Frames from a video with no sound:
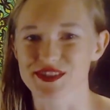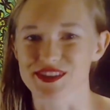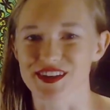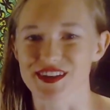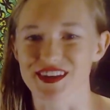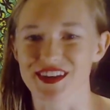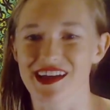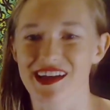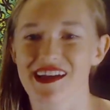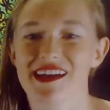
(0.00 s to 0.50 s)

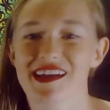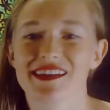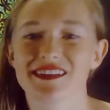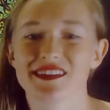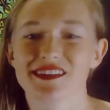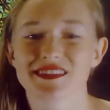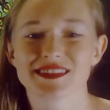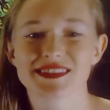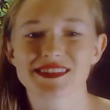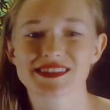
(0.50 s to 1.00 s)
And
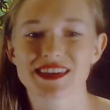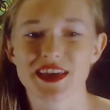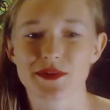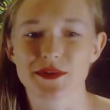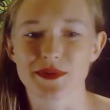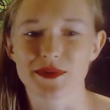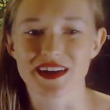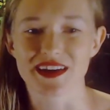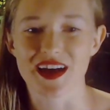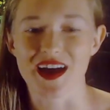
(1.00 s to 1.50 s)
on this
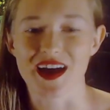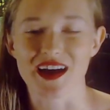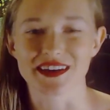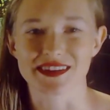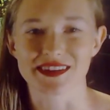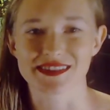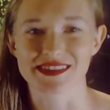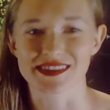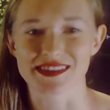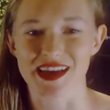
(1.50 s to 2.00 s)
Kiwi card,
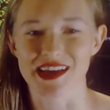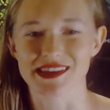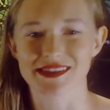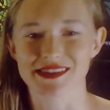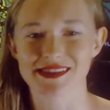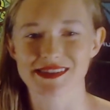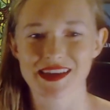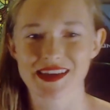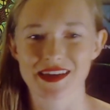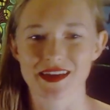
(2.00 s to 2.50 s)
it
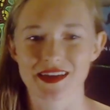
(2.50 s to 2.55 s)
says,